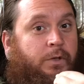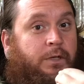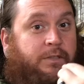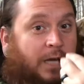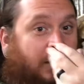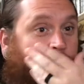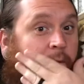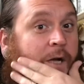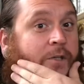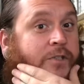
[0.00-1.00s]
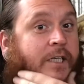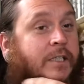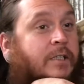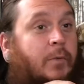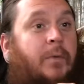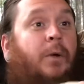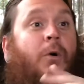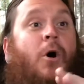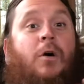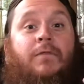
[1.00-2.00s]
It's kind of my understanding. Maybe I'm
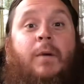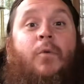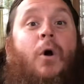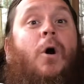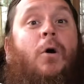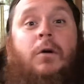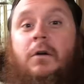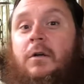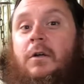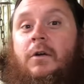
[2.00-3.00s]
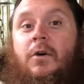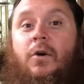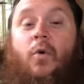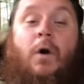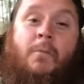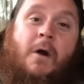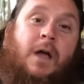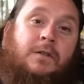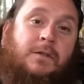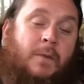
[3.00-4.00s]
wrong. If I'm wrong, or I'm
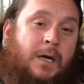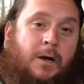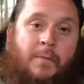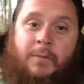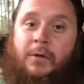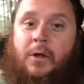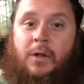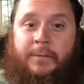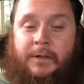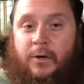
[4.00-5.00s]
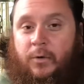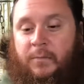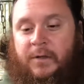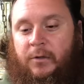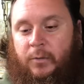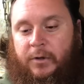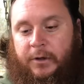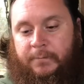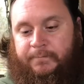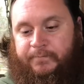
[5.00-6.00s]
right, somebody comment below, let me know what I'm dealing with
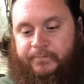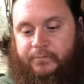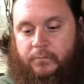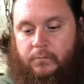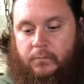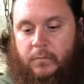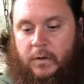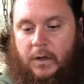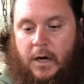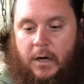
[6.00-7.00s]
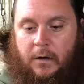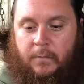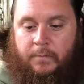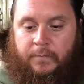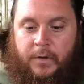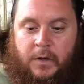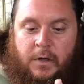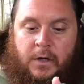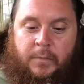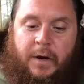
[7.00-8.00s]
here.
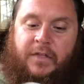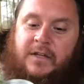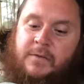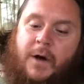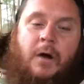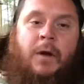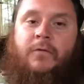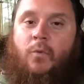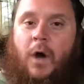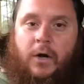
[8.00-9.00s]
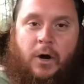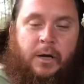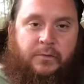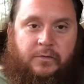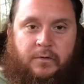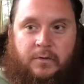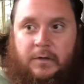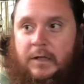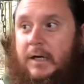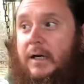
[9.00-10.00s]
But I think it's a powder made from white grapes.
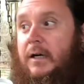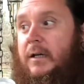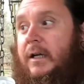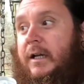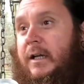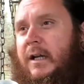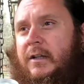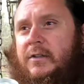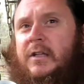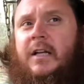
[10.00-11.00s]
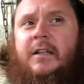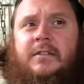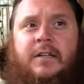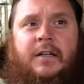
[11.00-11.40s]
And it looks like it's